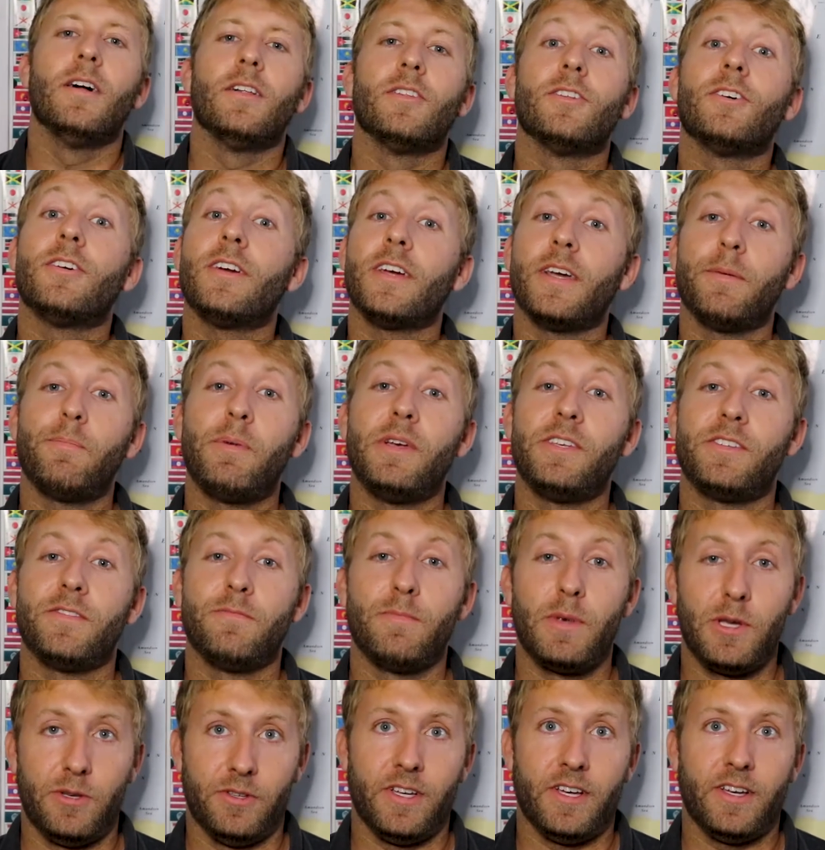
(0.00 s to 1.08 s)
Learning a piece of
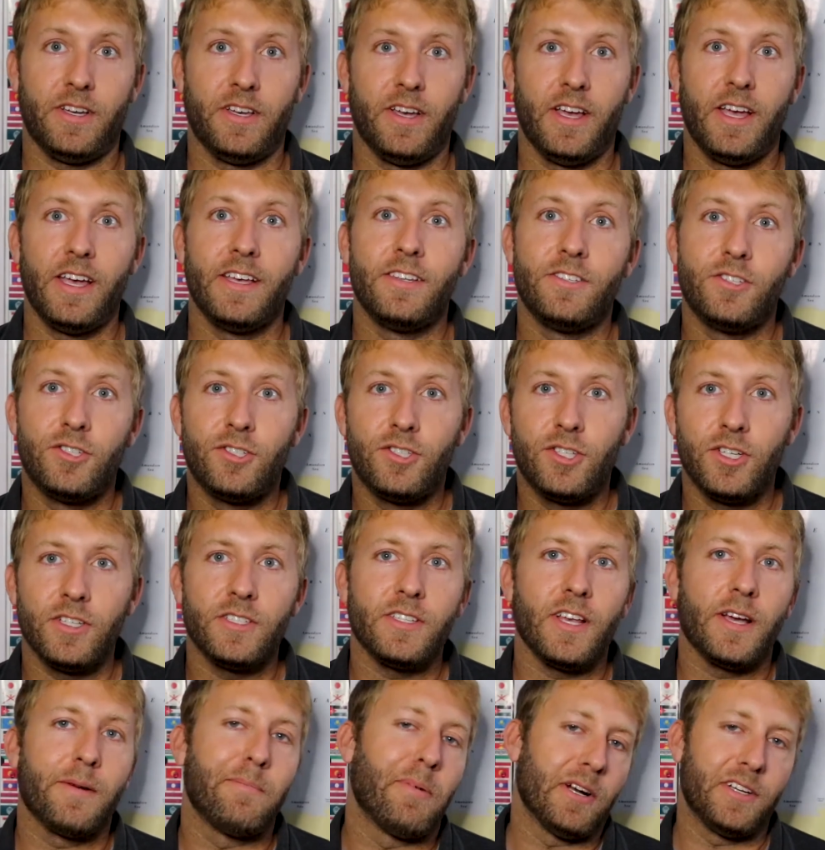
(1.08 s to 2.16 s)
music is just
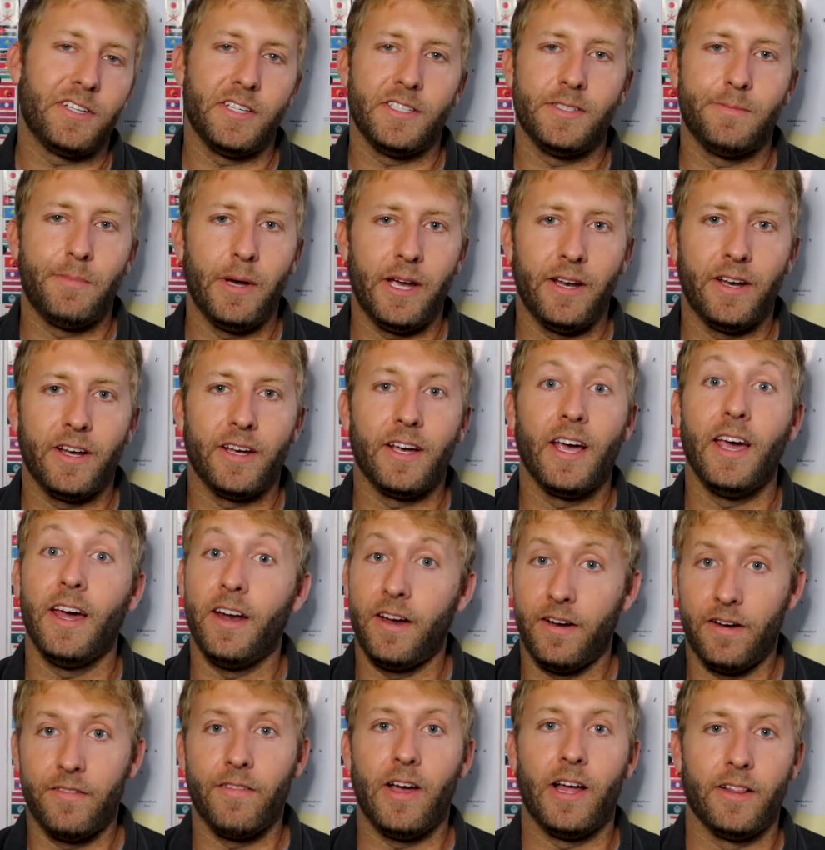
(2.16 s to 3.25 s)
like participating in
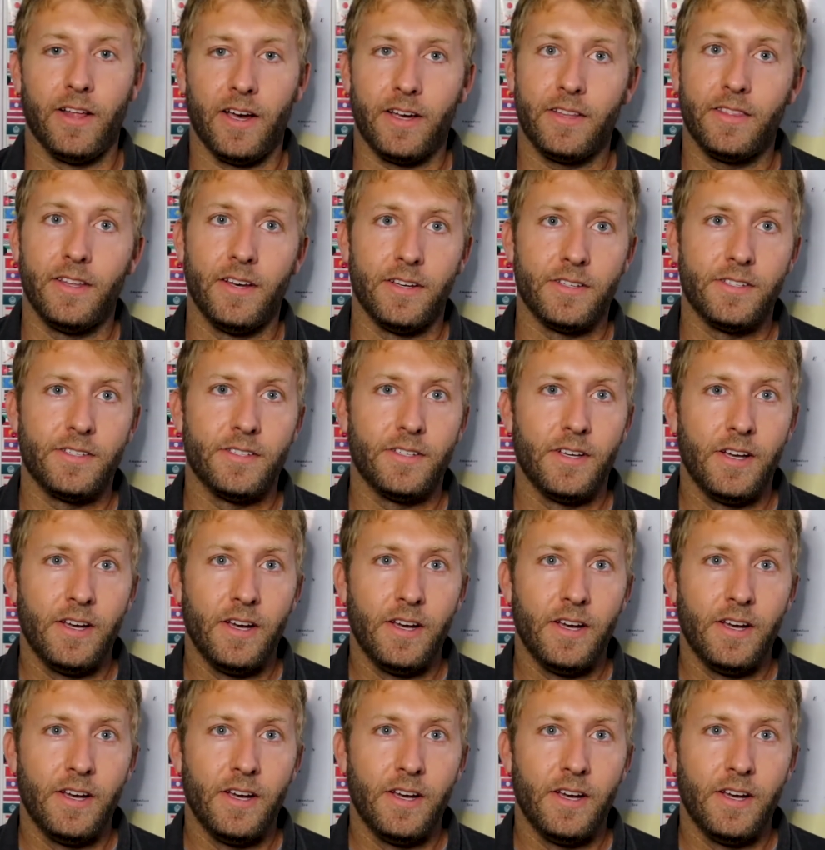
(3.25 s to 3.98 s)
an event like this.